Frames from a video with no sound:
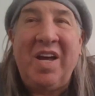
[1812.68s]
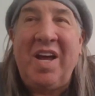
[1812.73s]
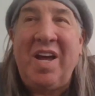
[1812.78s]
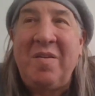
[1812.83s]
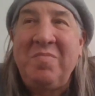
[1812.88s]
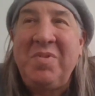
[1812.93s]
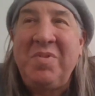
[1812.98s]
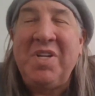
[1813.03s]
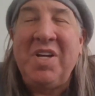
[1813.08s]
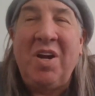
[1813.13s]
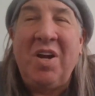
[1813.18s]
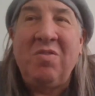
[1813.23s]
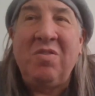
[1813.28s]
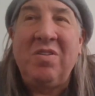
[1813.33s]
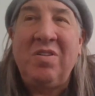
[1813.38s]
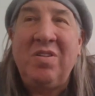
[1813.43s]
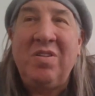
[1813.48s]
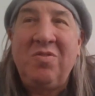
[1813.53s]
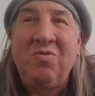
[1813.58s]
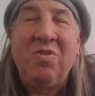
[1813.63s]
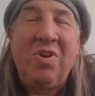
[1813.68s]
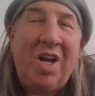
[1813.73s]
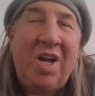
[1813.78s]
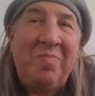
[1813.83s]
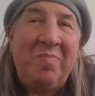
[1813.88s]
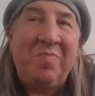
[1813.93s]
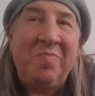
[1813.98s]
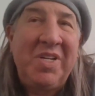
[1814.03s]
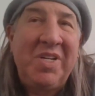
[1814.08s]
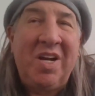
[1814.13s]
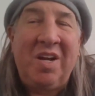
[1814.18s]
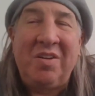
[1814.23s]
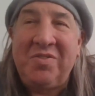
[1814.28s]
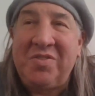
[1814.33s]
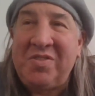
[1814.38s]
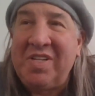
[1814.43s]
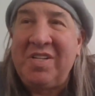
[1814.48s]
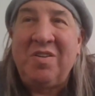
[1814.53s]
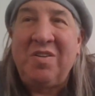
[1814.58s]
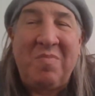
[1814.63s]
um, you know, grew up, you know,
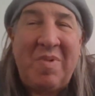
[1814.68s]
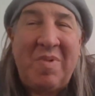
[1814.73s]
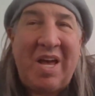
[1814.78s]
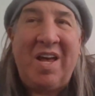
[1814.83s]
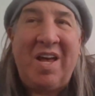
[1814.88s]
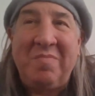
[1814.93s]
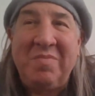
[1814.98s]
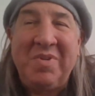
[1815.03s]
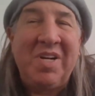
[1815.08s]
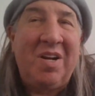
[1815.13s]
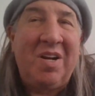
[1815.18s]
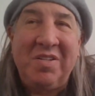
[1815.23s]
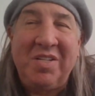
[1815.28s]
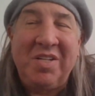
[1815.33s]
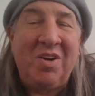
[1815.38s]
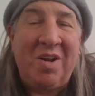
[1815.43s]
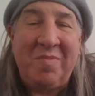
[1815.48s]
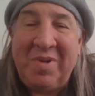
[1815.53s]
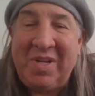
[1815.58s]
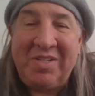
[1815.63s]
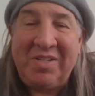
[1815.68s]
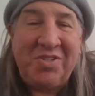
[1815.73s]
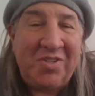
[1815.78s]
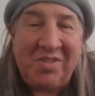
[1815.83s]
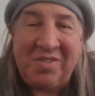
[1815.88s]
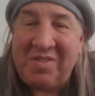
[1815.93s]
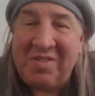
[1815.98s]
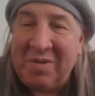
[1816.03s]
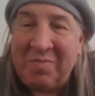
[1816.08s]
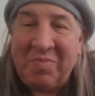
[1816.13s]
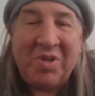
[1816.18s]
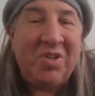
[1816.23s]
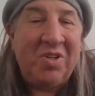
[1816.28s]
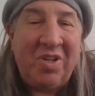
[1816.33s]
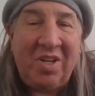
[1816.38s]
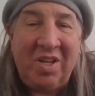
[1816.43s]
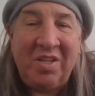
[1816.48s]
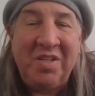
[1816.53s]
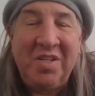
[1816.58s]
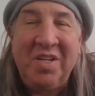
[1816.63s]
single mom, you know, you know, I mean, just
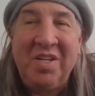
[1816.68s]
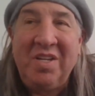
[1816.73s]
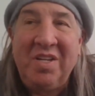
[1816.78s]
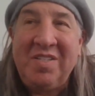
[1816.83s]
typical,